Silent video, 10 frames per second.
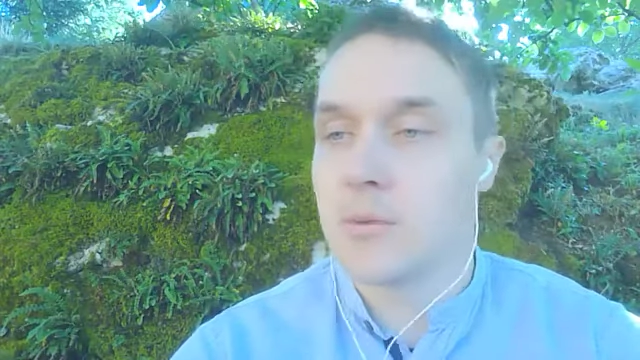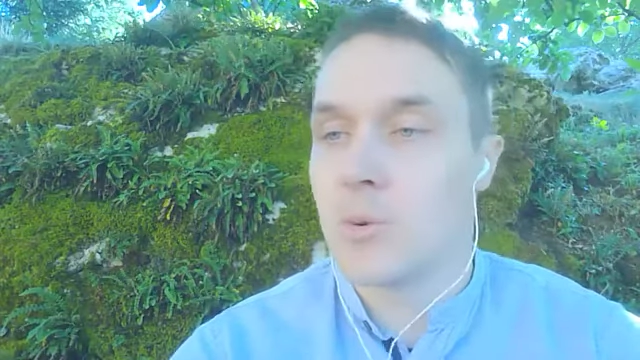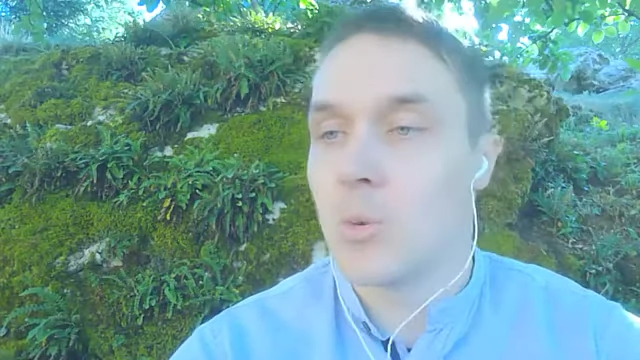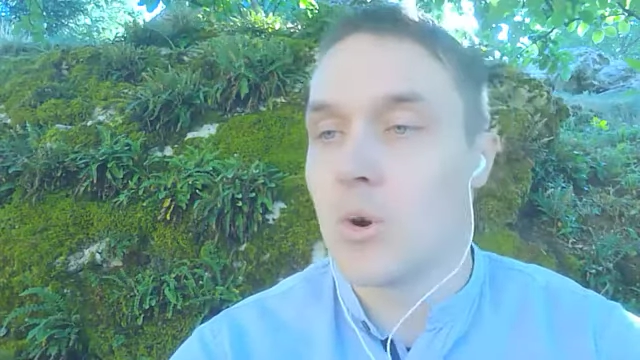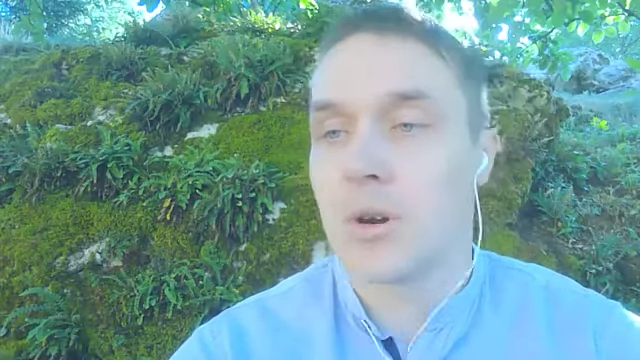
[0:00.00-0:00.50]

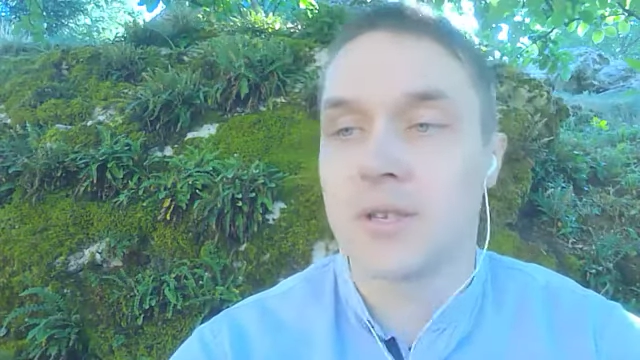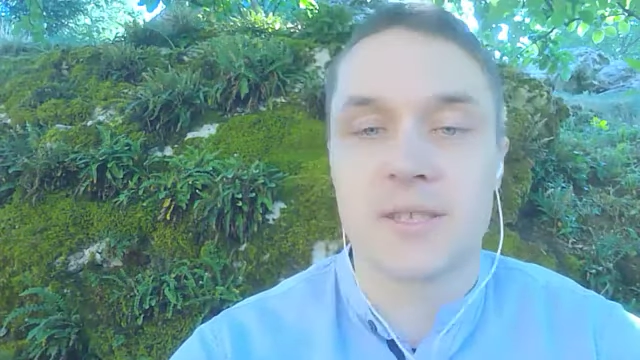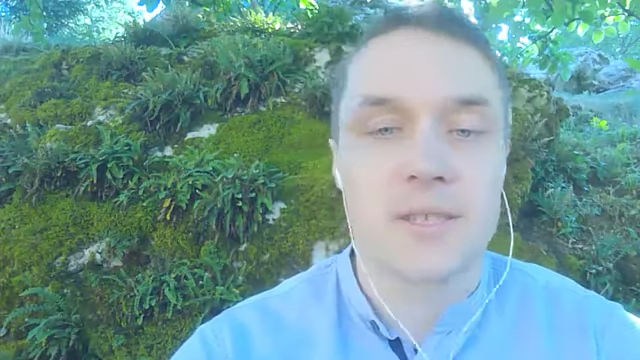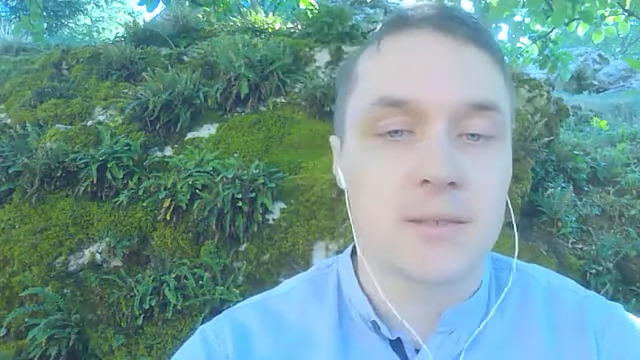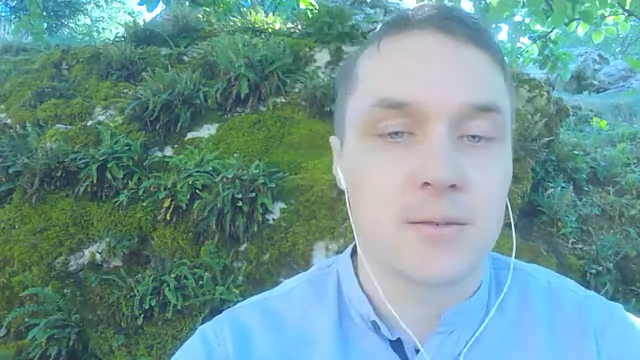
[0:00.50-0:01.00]

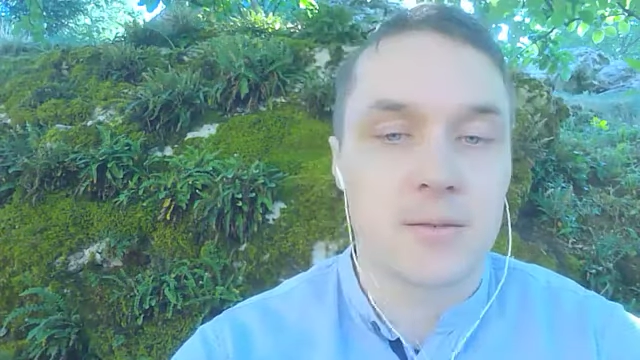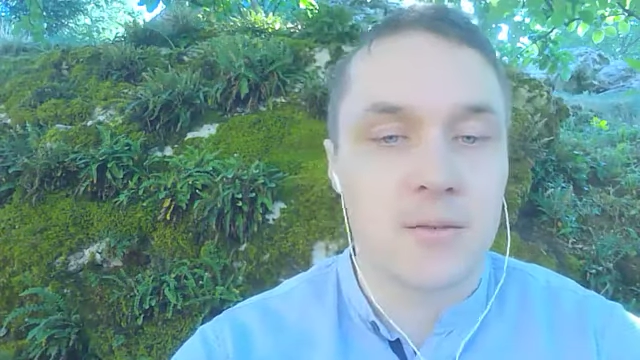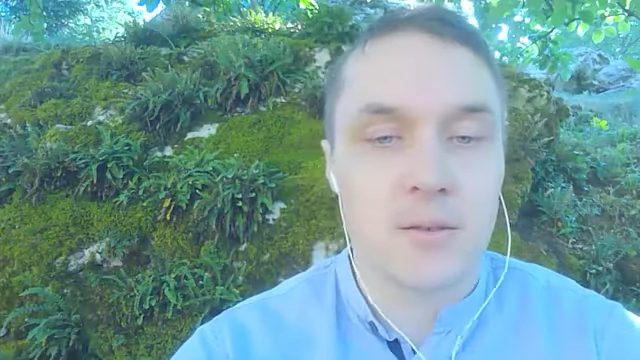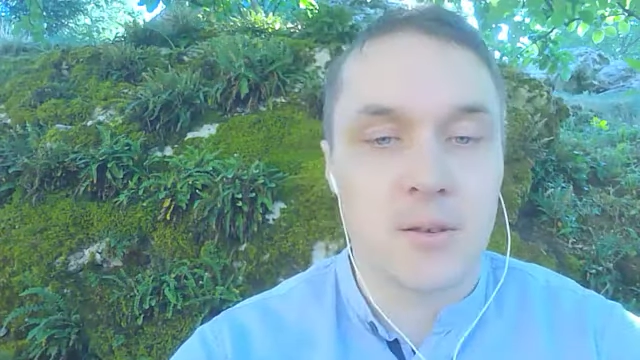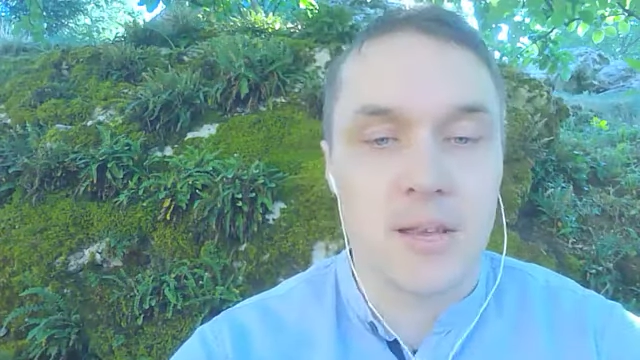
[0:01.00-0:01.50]
words
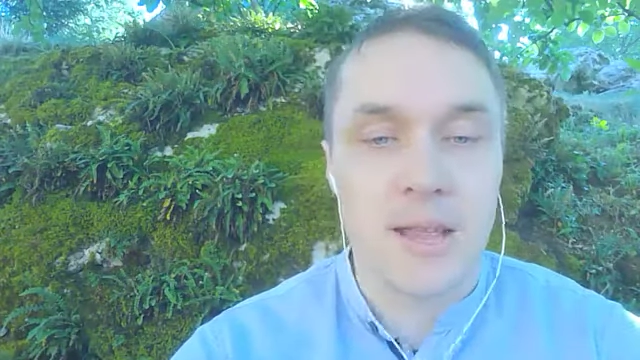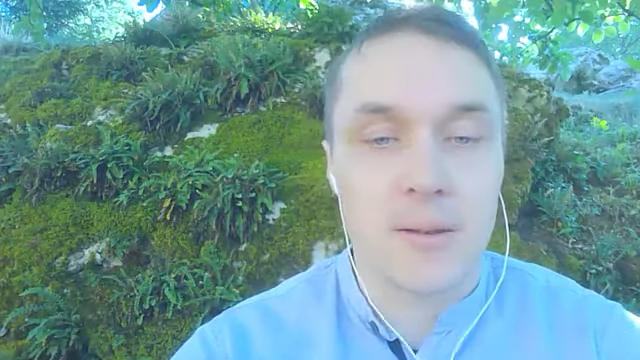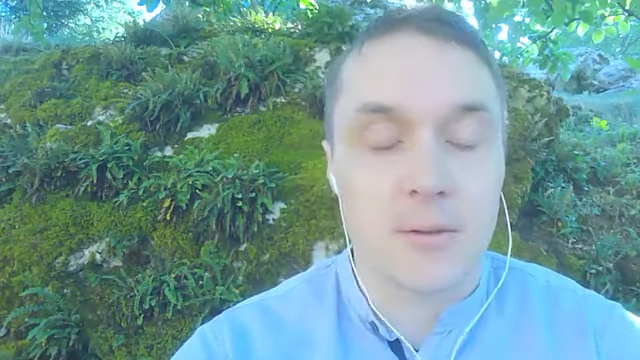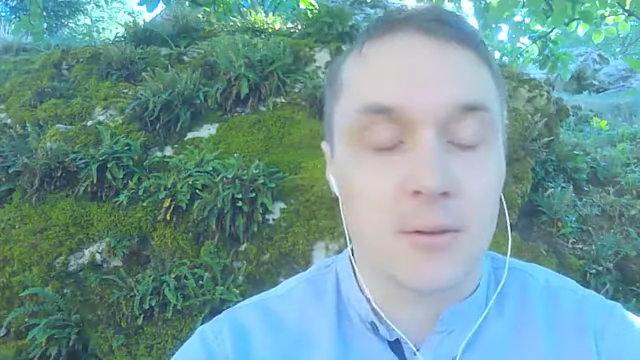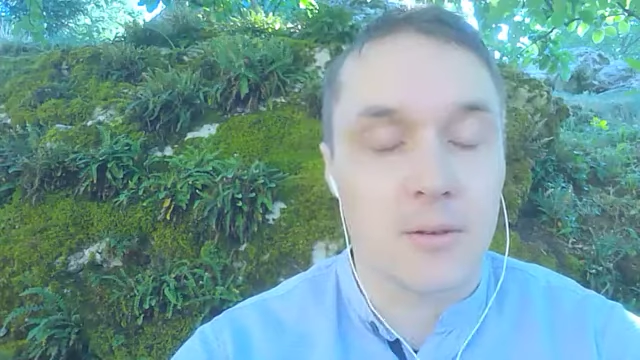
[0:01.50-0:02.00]
get
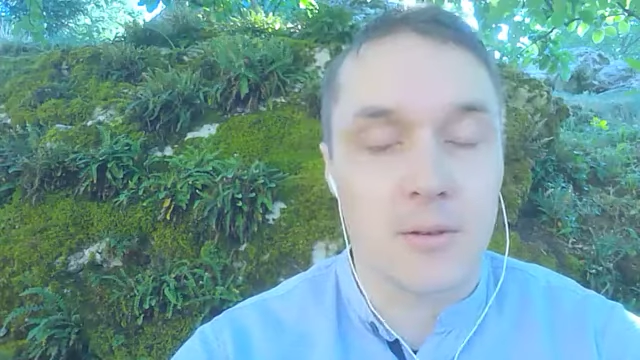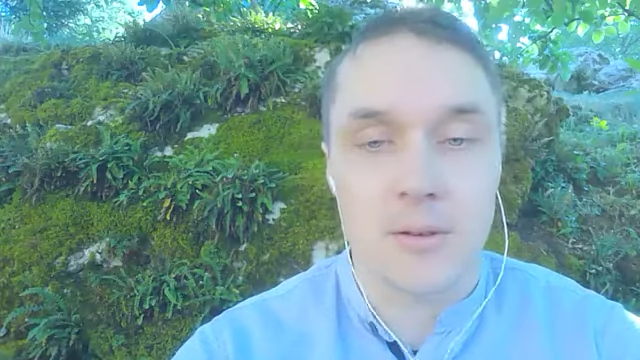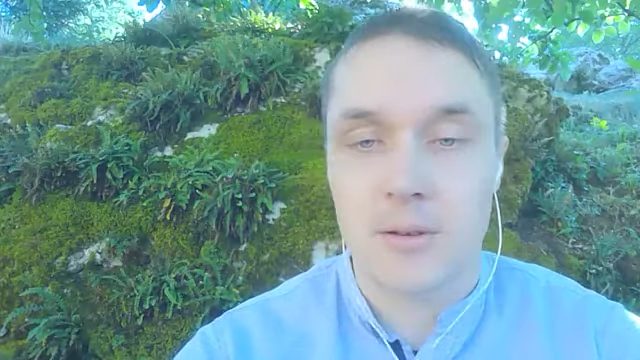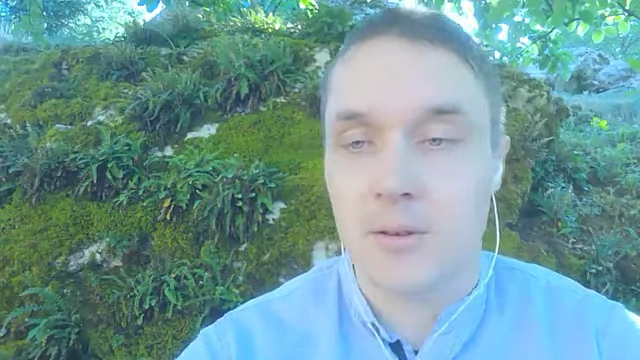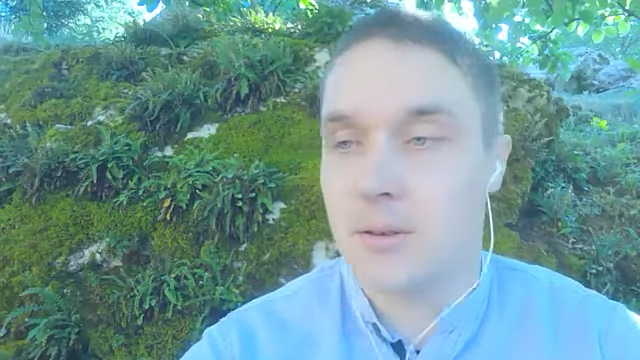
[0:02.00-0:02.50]
out,
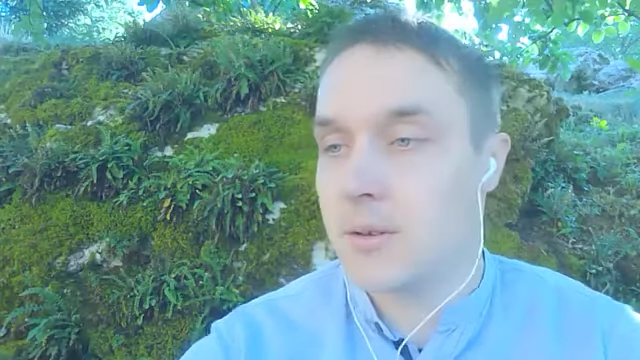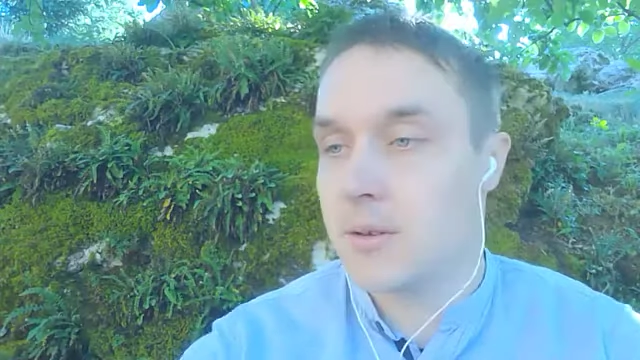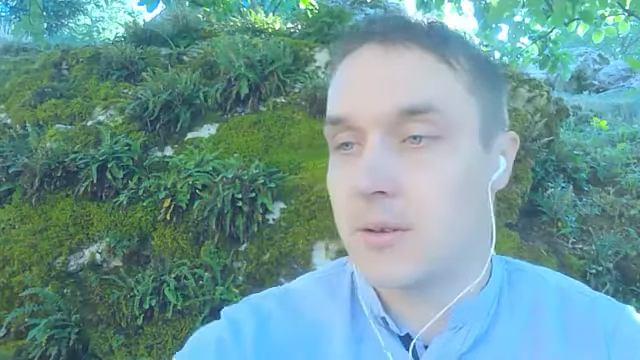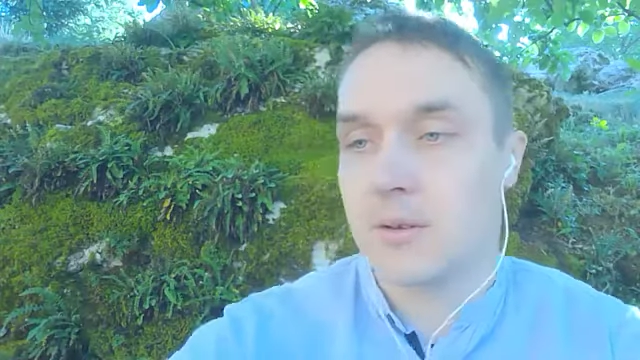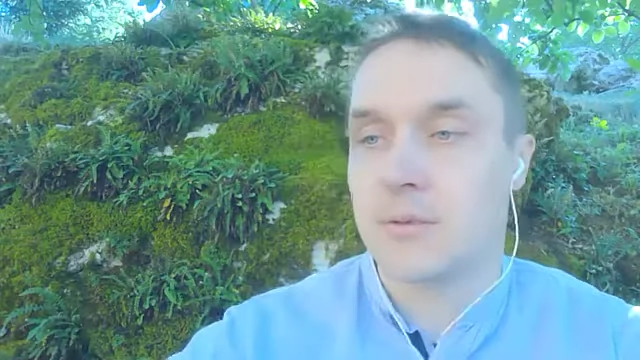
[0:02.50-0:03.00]

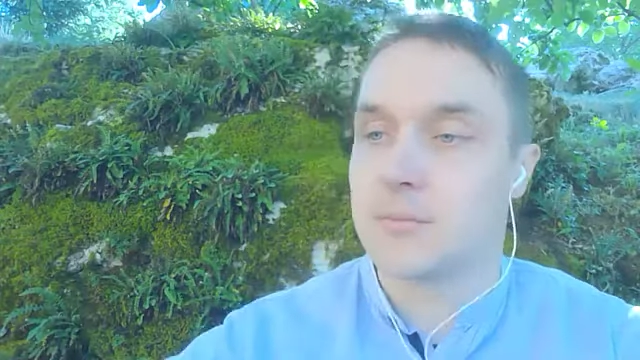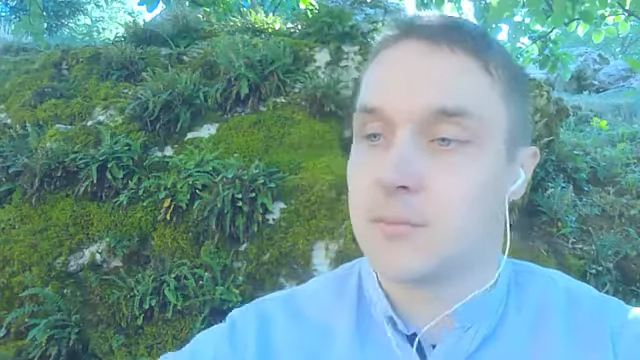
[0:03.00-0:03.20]
or